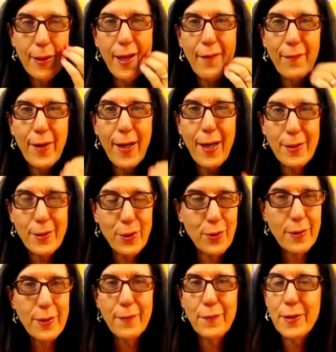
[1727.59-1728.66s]
you have to ask
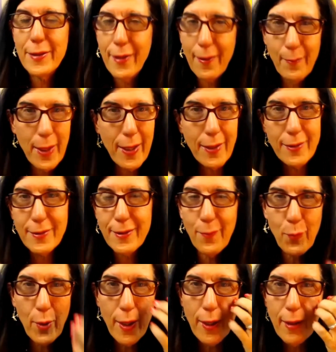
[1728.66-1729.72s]
yourself someday,
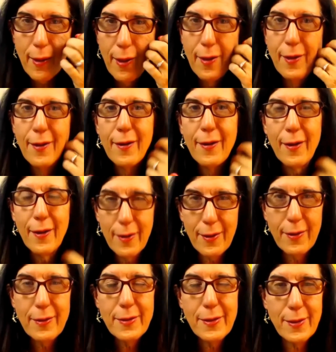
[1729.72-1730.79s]
some way,
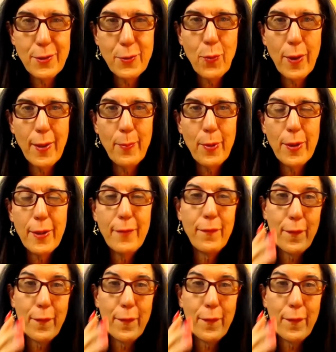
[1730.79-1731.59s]
is this what I believe?